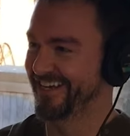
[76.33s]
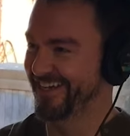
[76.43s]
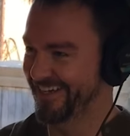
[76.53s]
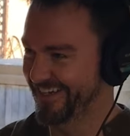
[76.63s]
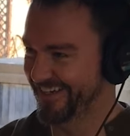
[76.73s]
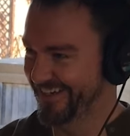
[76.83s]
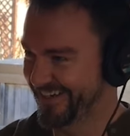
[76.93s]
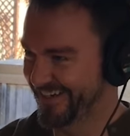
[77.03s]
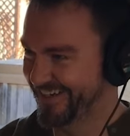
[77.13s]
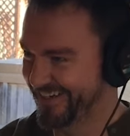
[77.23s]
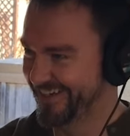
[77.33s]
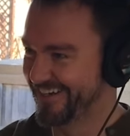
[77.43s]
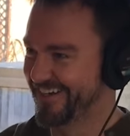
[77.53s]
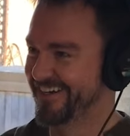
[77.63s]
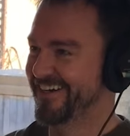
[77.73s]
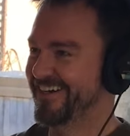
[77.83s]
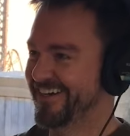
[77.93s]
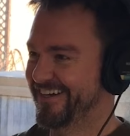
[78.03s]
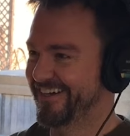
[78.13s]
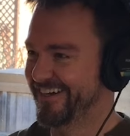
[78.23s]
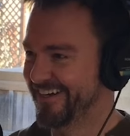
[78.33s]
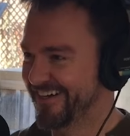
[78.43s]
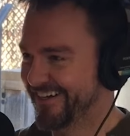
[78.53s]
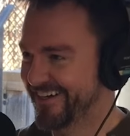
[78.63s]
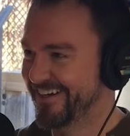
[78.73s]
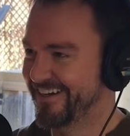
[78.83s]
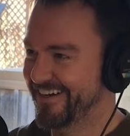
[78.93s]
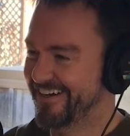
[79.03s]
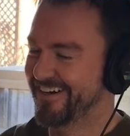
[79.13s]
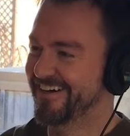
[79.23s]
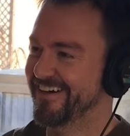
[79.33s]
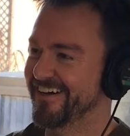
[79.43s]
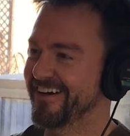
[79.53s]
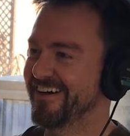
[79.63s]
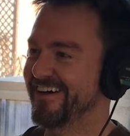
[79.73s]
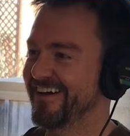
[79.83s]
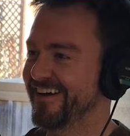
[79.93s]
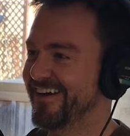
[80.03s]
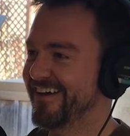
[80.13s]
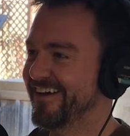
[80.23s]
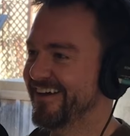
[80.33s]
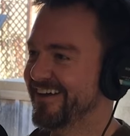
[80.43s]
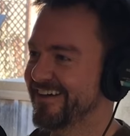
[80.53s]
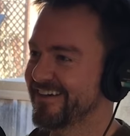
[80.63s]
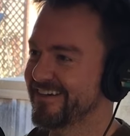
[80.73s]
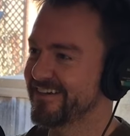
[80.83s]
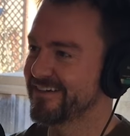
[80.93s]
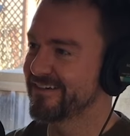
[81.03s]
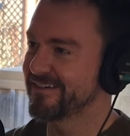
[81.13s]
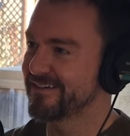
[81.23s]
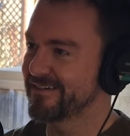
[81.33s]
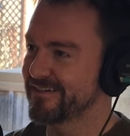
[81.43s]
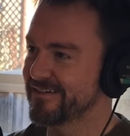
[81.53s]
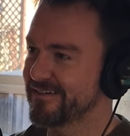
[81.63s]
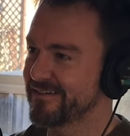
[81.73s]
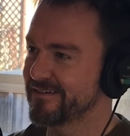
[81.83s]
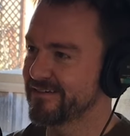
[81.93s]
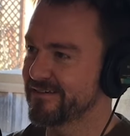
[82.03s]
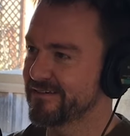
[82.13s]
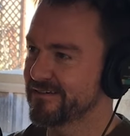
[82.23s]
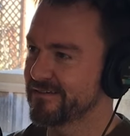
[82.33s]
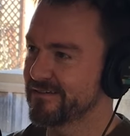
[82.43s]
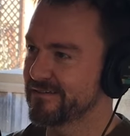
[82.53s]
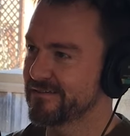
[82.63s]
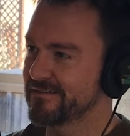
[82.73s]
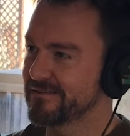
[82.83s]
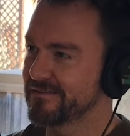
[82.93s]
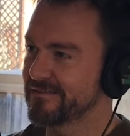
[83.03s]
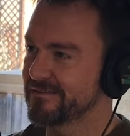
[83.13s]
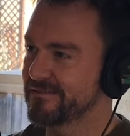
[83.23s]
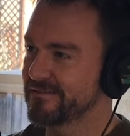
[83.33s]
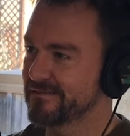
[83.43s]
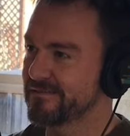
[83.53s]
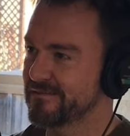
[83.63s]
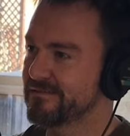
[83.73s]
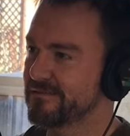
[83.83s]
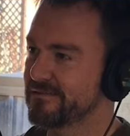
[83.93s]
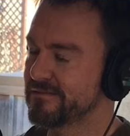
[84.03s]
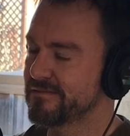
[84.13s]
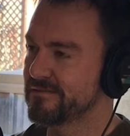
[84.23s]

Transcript: This person isn't speaking.